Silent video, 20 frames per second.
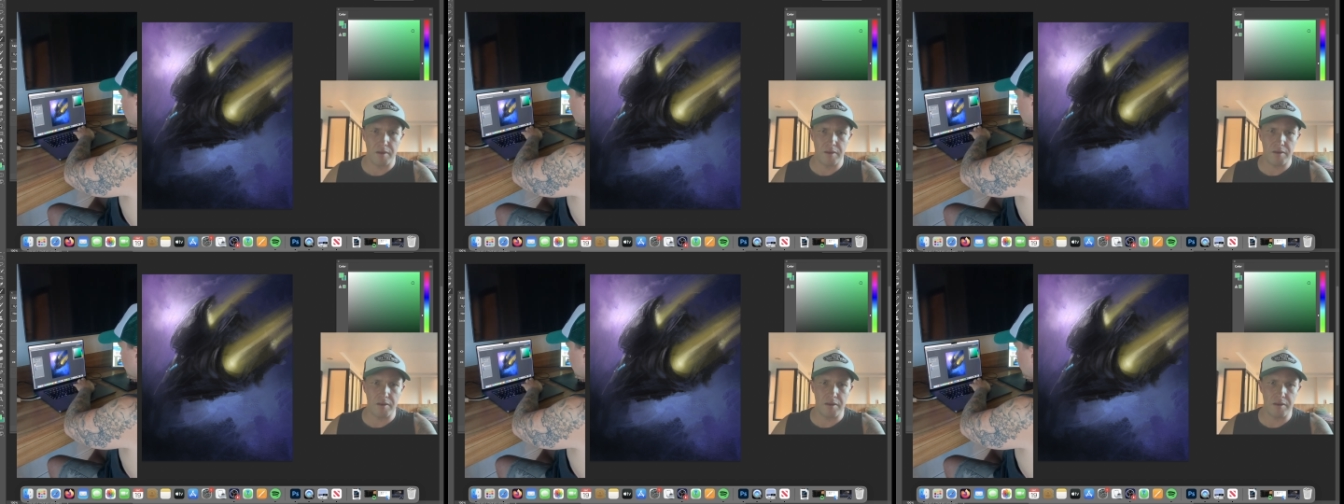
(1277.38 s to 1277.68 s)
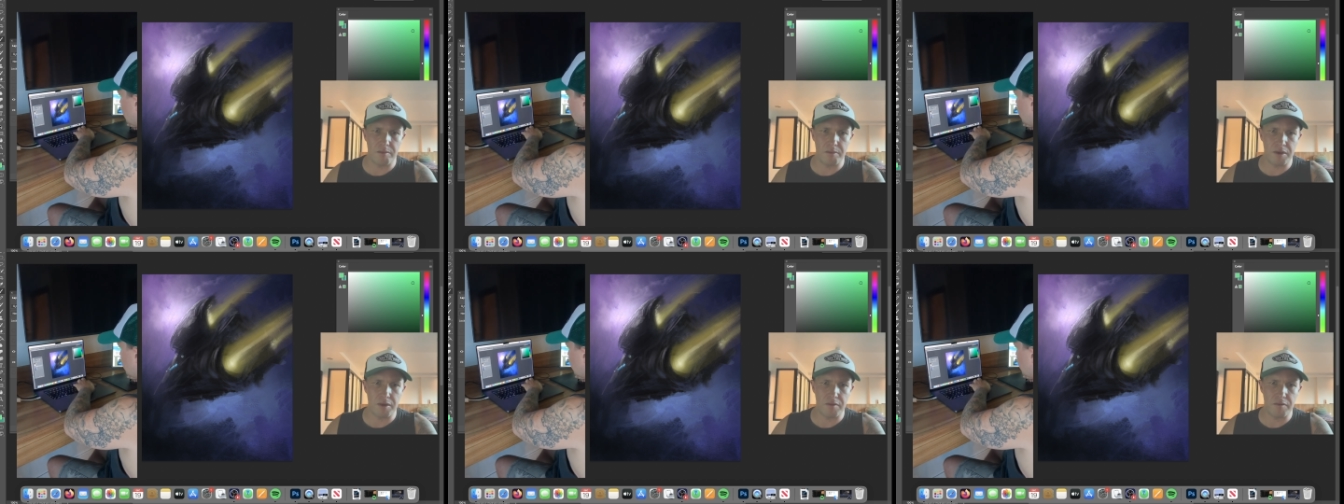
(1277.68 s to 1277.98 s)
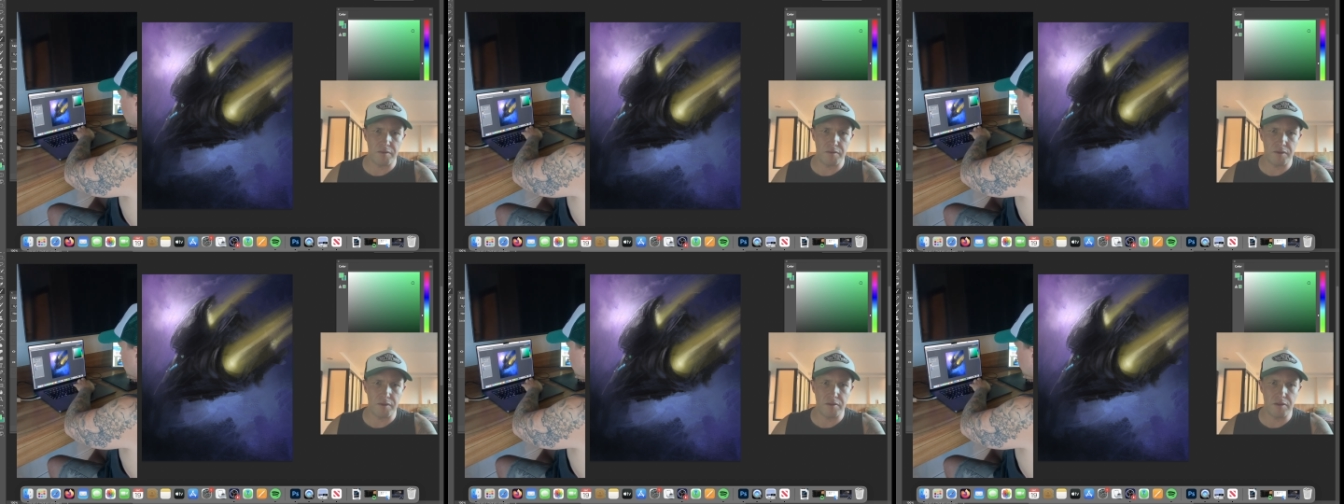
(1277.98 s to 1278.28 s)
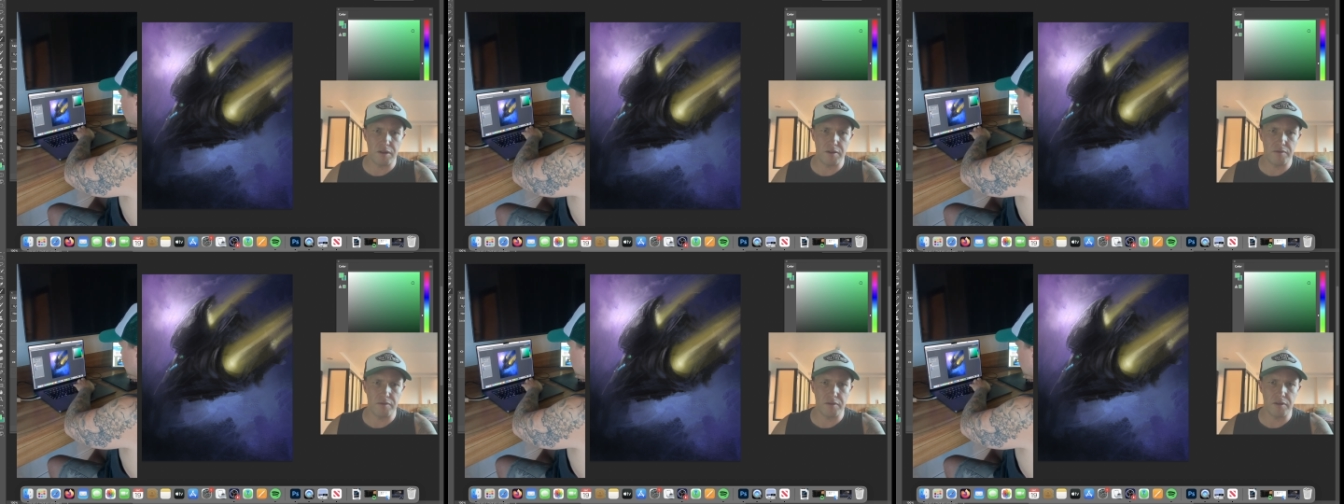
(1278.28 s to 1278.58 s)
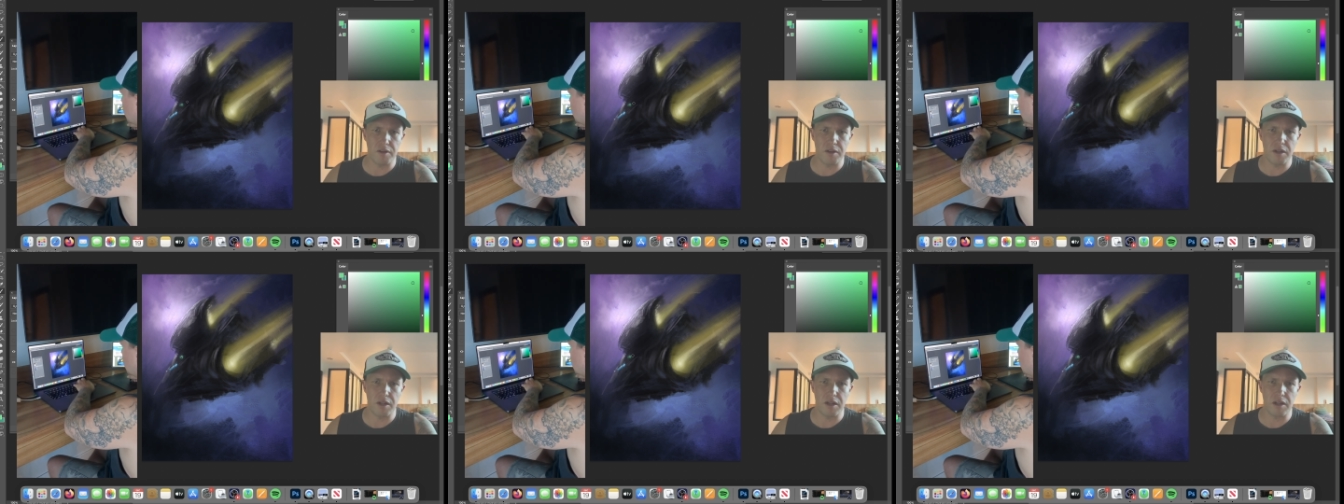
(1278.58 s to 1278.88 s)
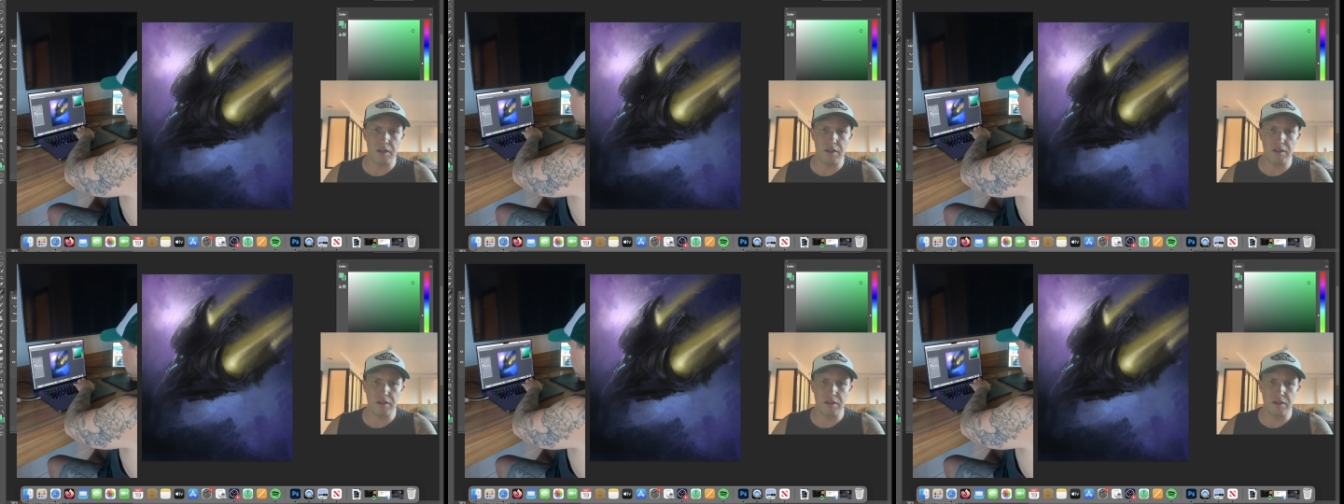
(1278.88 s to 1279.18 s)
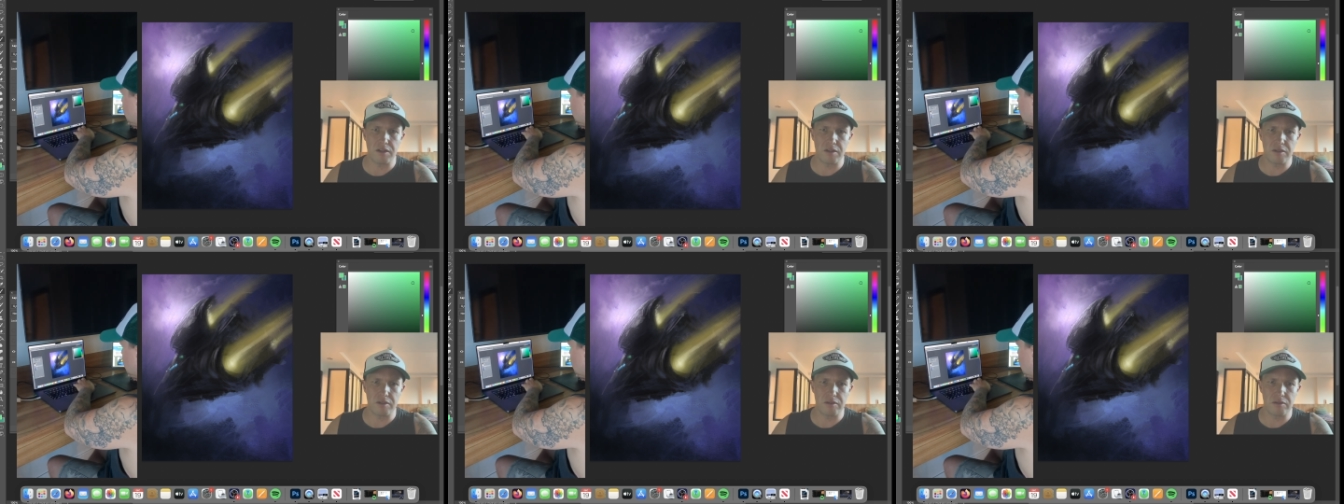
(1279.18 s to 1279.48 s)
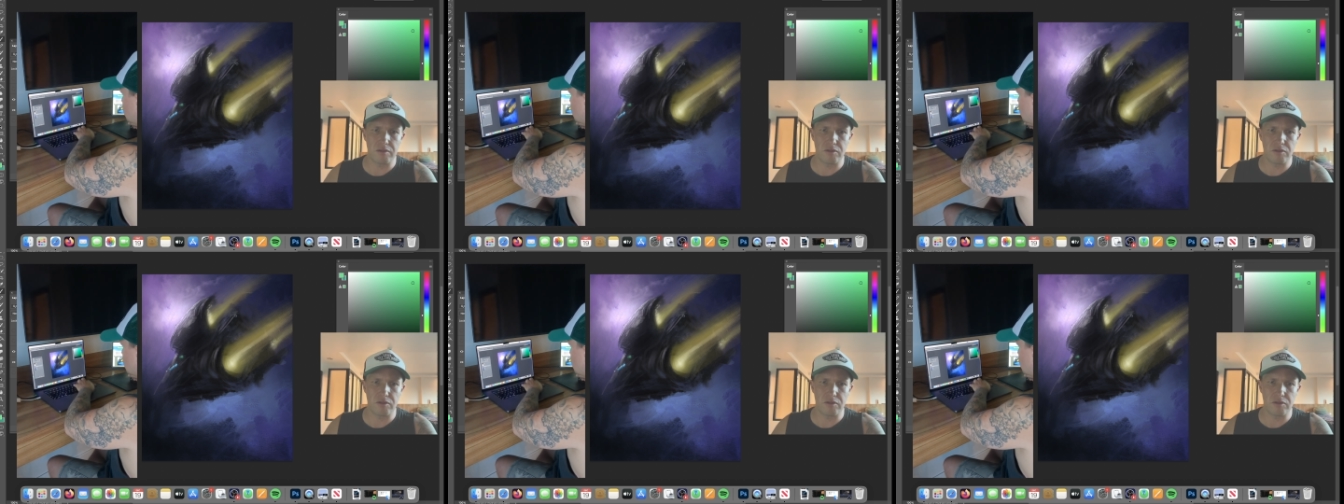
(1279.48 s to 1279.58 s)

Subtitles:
Maybe a few different colours.